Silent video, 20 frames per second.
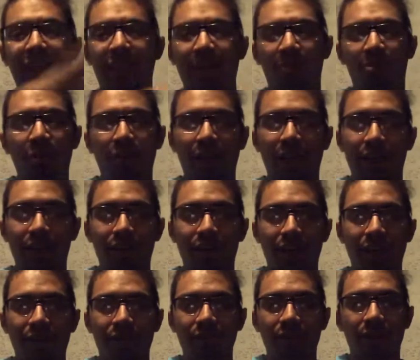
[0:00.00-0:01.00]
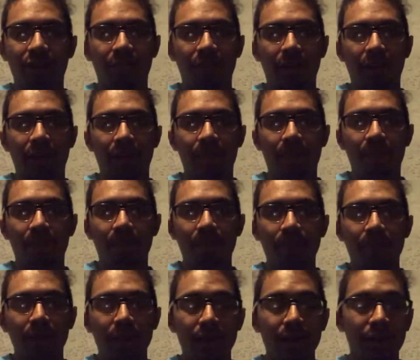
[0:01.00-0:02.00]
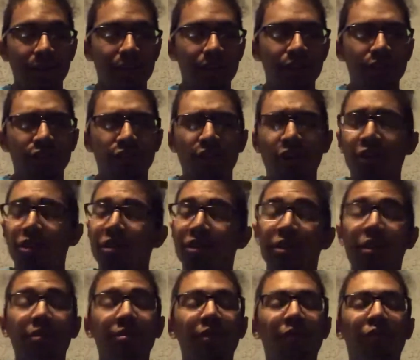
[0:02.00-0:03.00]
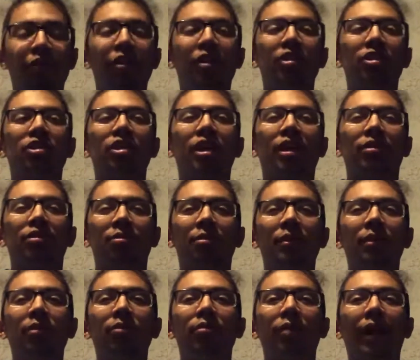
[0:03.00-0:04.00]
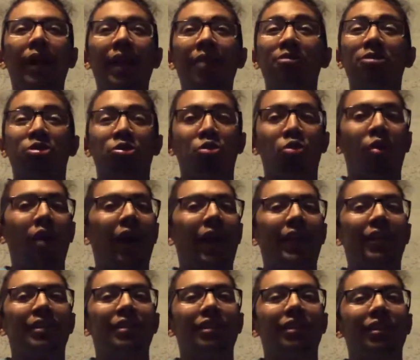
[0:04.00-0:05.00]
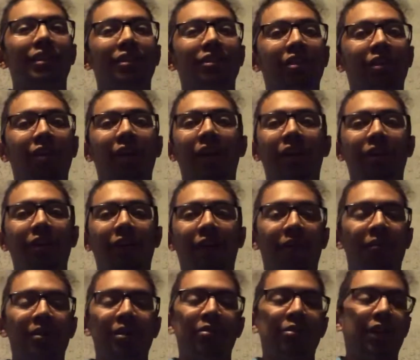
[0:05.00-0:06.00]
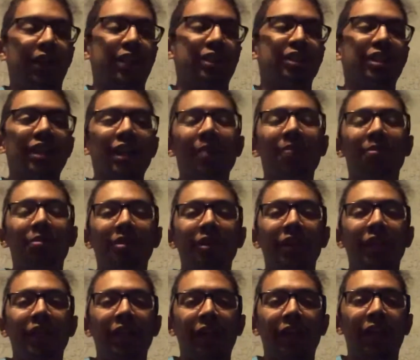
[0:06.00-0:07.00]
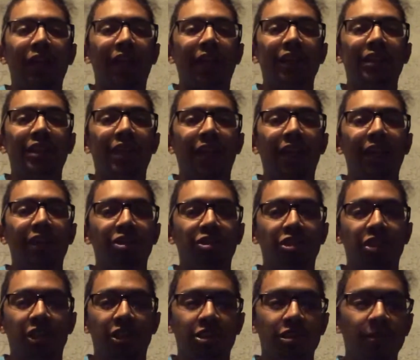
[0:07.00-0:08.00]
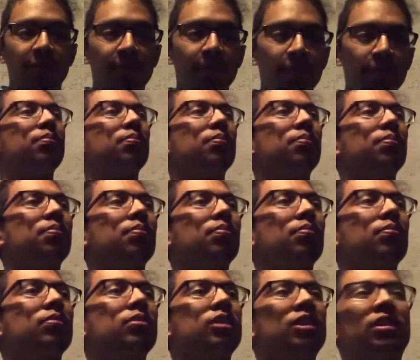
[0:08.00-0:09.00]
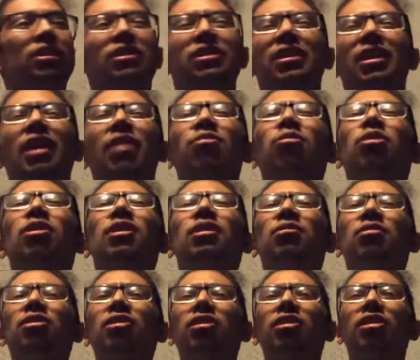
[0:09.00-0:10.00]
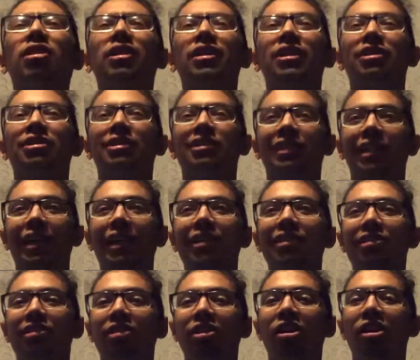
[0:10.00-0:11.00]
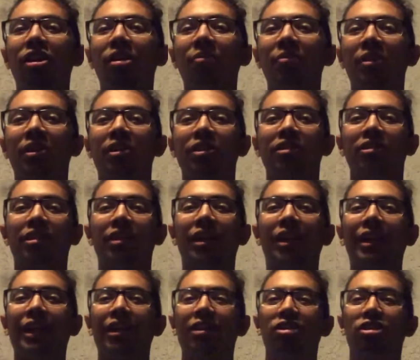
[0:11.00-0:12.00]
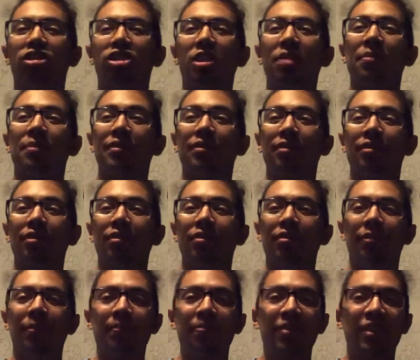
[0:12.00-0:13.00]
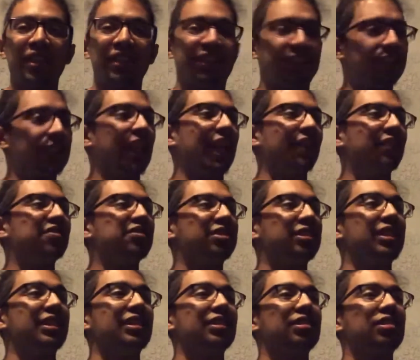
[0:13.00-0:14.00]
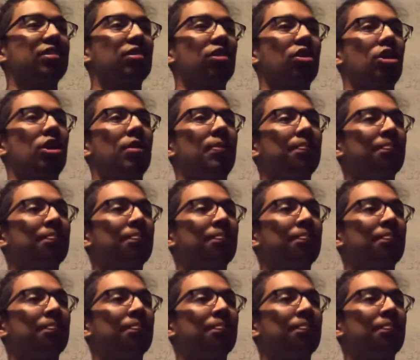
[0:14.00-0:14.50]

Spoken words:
a playground, alright? So it was a fun time. So and it was wet. So everything was like slippery and like dangerous. Just I wouldn't really call it a seesaw because it's not like a typical safe seesaw.